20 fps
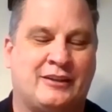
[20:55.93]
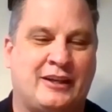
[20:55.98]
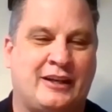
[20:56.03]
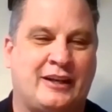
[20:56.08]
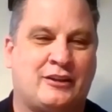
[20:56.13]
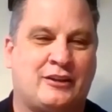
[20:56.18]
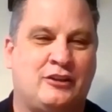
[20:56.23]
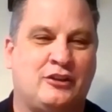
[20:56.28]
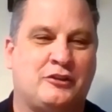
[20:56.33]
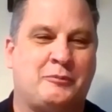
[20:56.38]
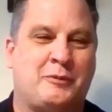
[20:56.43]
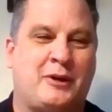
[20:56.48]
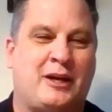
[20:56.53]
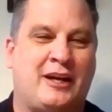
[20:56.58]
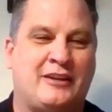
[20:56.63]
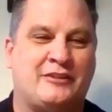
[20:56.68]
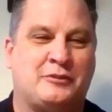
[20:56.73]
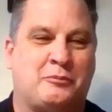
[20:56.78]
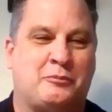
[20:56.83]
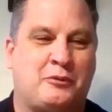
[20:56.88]
kind of closed my
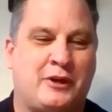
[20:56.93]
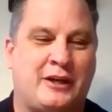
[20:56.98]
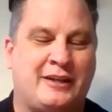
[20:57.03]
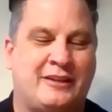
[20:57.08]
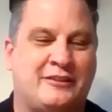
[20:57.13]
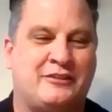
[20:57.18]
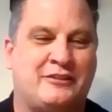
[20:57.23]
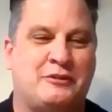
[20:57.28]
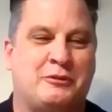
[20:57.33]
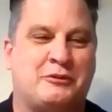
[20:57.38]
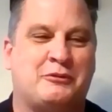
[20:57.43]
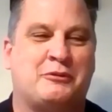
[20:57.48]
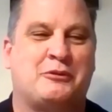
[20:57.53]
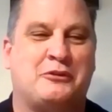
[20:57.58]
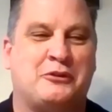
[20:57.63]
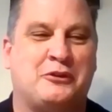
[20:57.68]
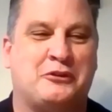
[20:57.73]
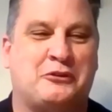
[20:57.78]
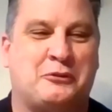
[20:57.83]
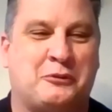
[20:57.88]
eyes and prayed to see what the
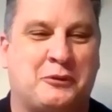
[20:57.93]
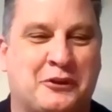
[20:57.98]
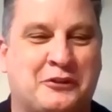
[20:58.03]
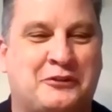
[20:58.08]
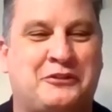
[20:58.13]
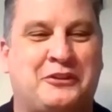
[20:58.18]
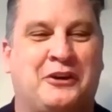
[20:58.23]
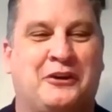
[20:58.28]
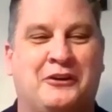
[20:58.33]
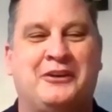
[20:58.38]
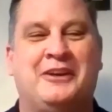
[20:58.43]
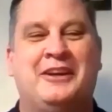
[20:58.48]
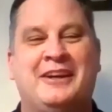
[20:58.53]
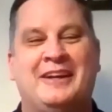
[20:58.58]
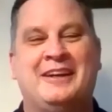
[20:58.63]
results were. So,